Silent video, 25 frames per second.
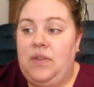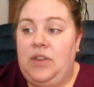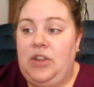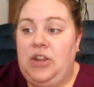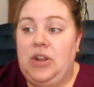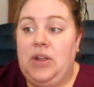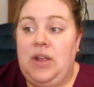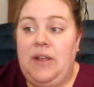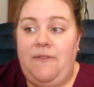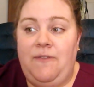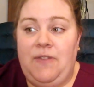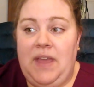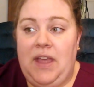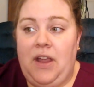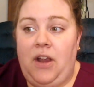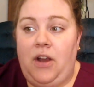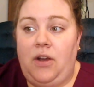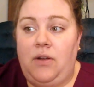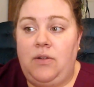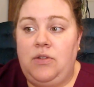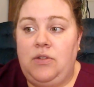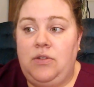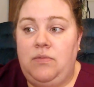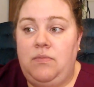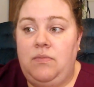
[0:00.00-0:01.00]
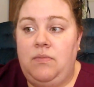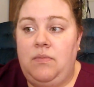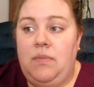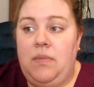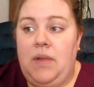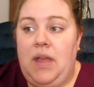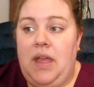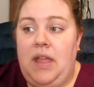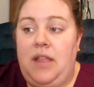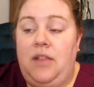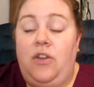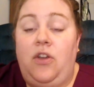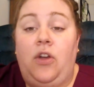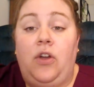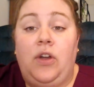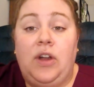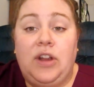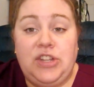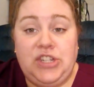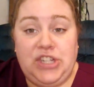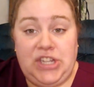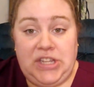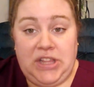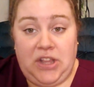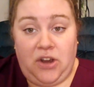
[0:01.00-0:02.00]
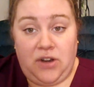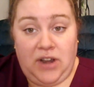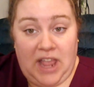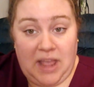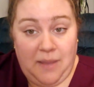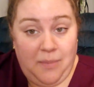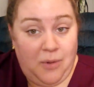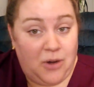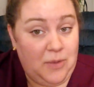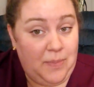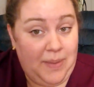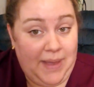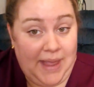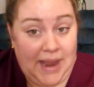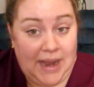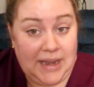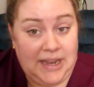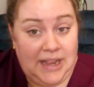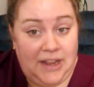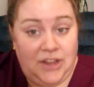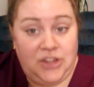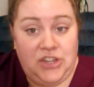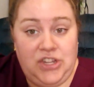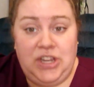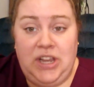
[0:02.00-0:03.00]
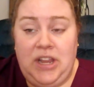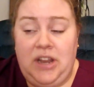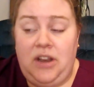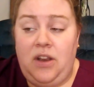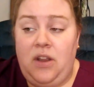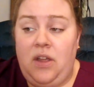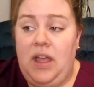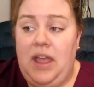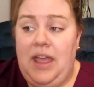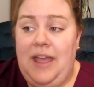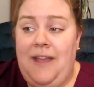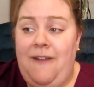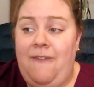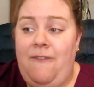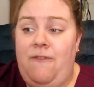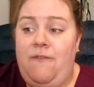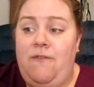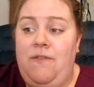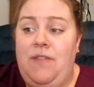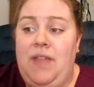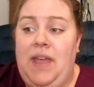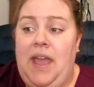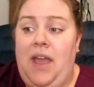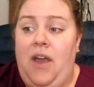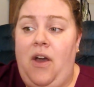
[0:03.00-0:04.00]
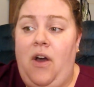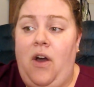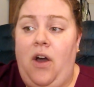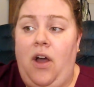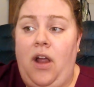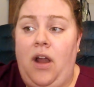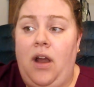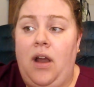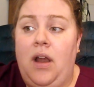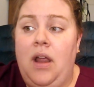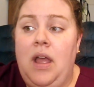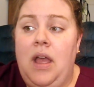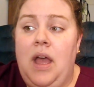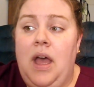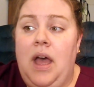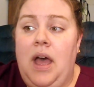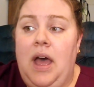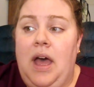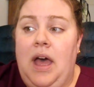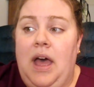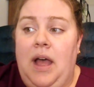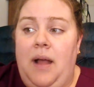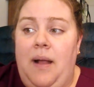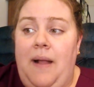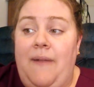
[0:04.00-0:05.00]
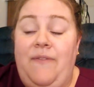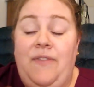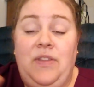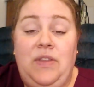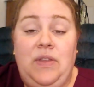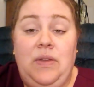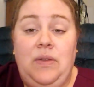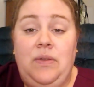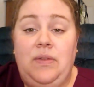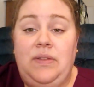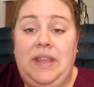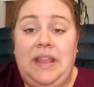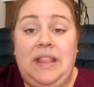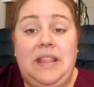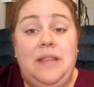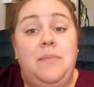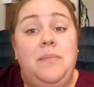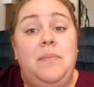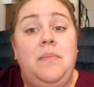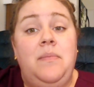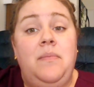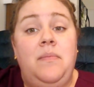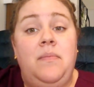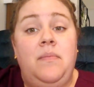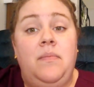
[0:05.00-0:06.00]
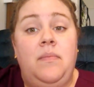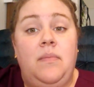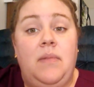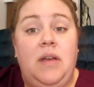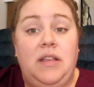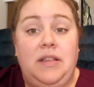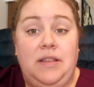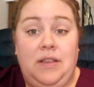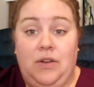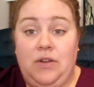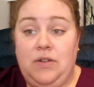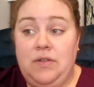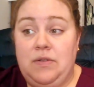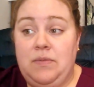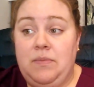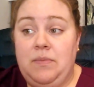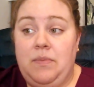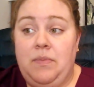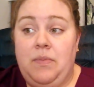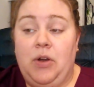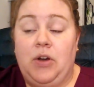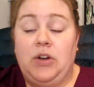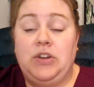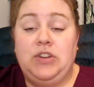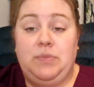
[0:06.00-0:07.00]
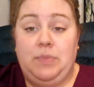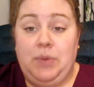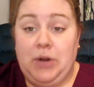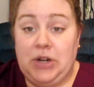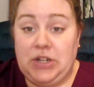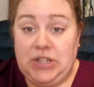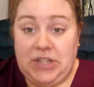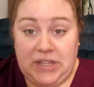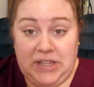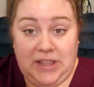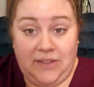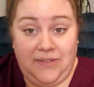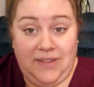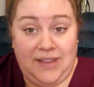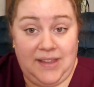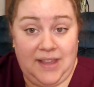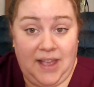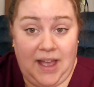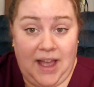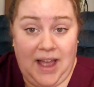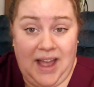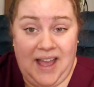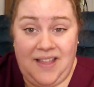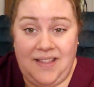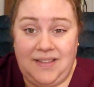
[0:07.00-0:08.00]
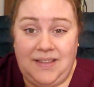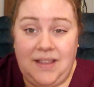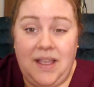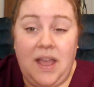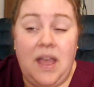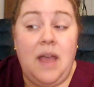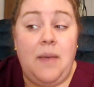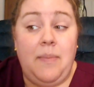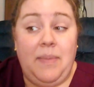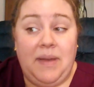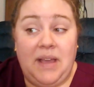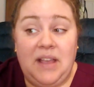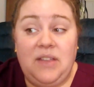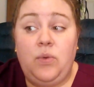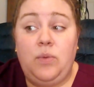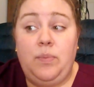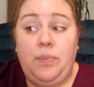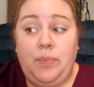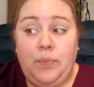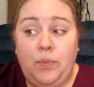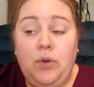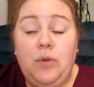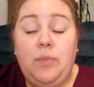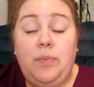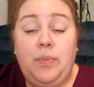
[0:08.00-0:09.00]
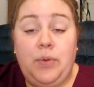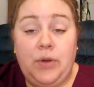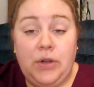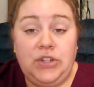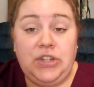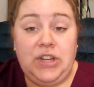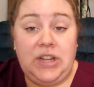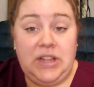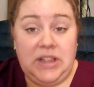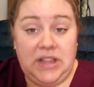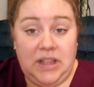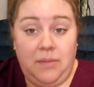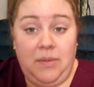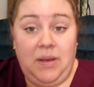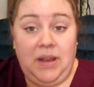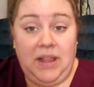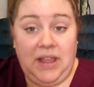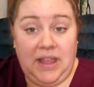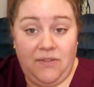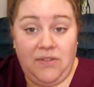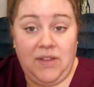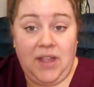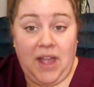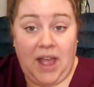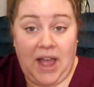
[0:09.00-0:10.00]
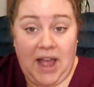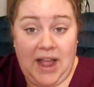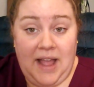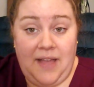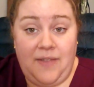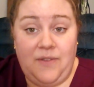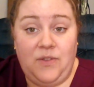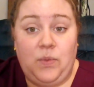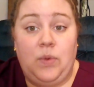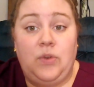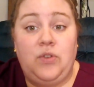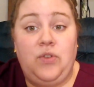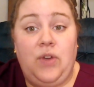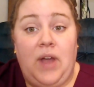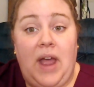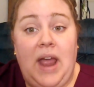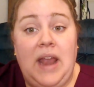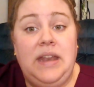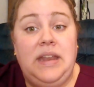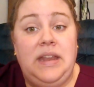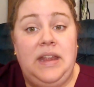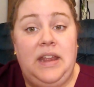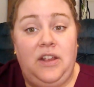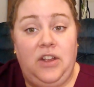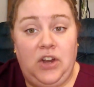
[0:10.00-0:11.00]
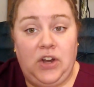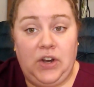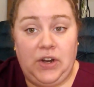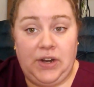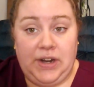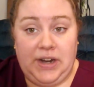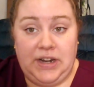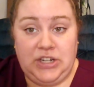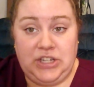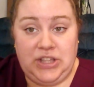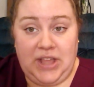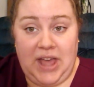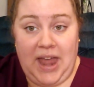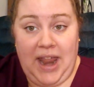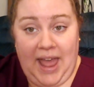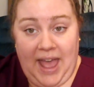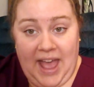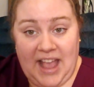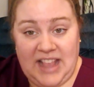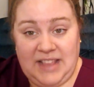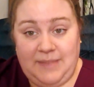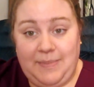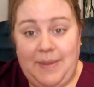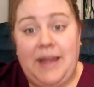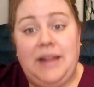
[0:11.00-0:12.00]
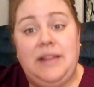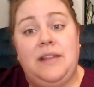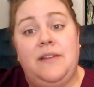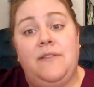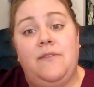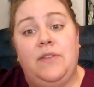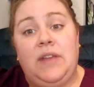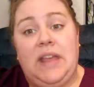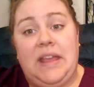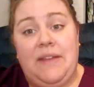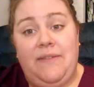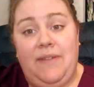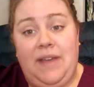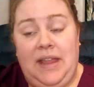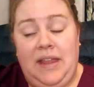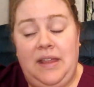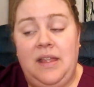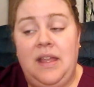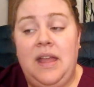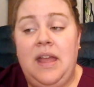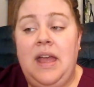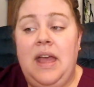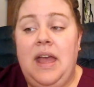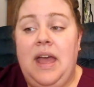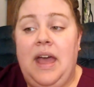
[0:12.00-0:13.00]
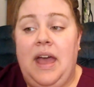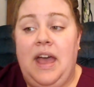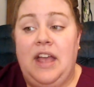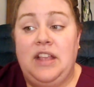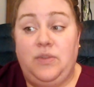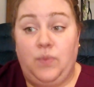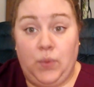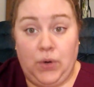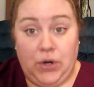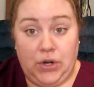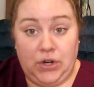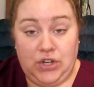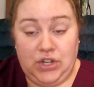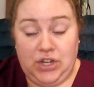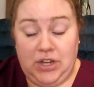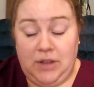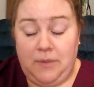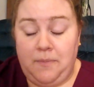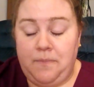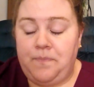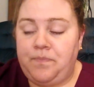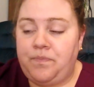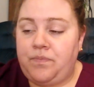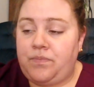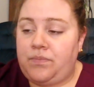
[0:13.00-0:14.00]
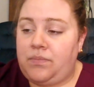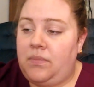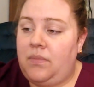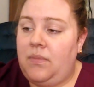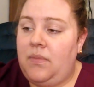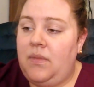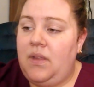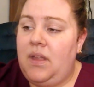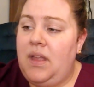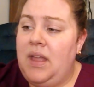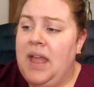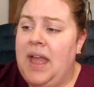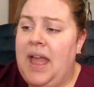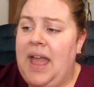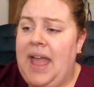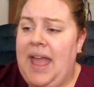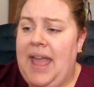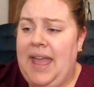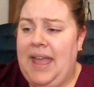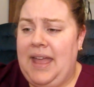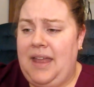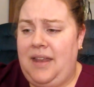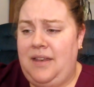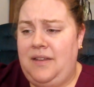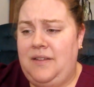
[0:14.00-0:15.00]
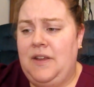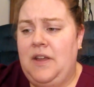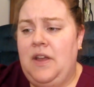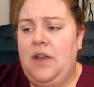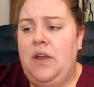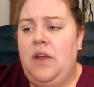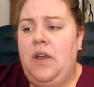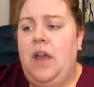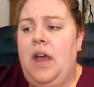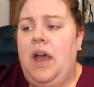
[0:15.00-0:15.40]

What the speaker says: if they're encouraging their neighbor to pay attention, if they are, if you see them, a certain person giving tithes, because we're pushing them to give tithes. We're trying to encourage that aspect of giving as worship. And,